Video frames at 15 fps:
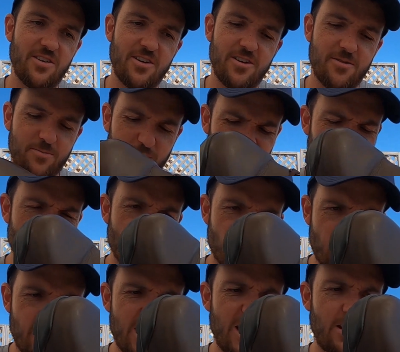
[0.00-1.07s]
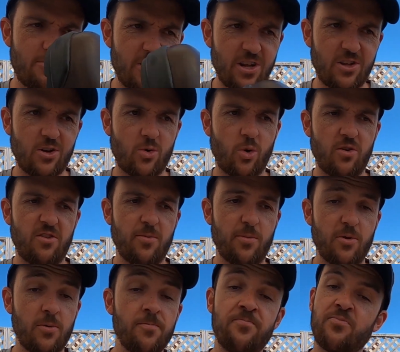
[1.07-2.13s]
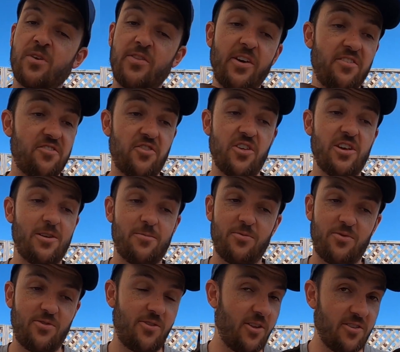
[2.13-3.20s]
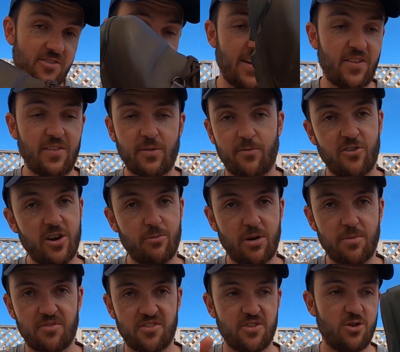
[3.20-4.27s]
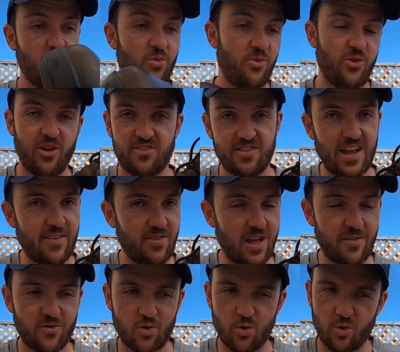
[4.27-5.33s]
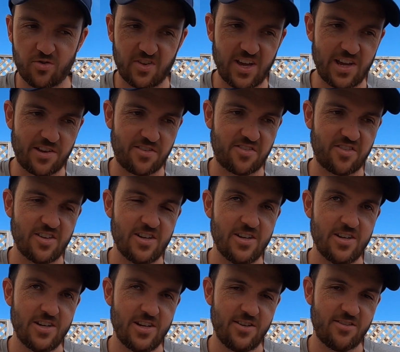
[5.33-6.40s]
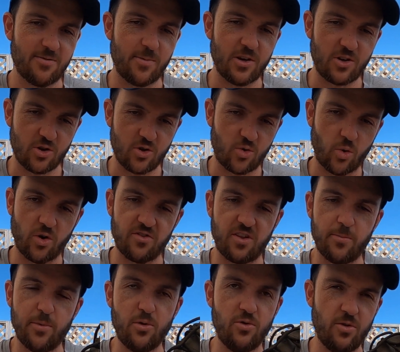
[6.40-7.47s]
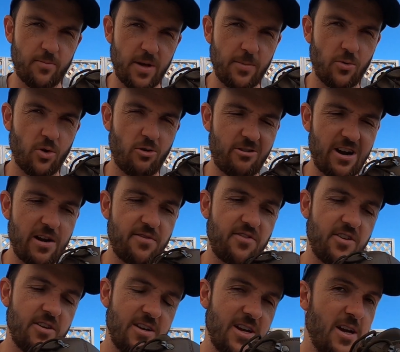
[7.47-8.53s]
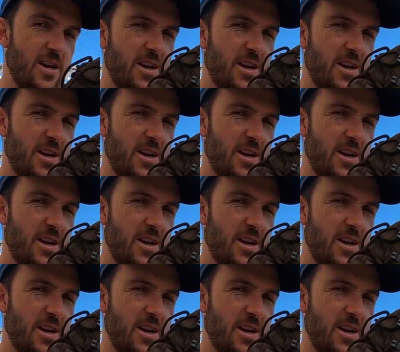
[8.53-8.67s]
But yeah, really good quality boot. And that's the thing, it doesn't have to have a Vibram sole, doesn't have to have Gore-Tex to be a good quality boot that people are after.